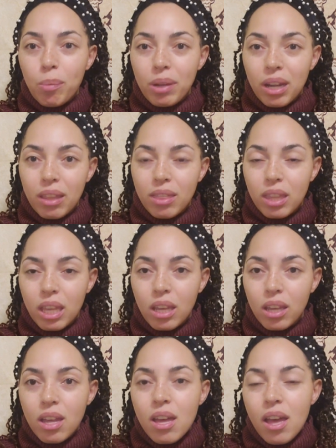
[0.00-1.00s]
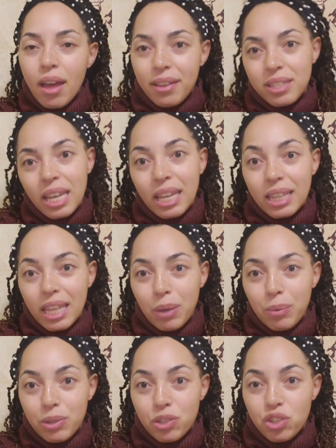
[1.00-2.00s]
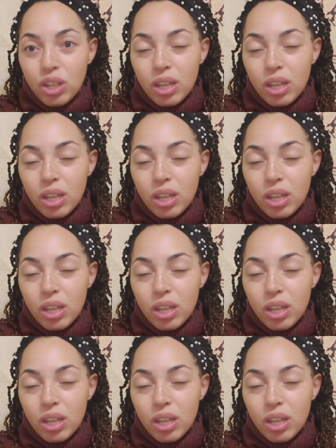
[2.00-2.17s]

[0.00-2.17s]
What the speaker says: but I think a second language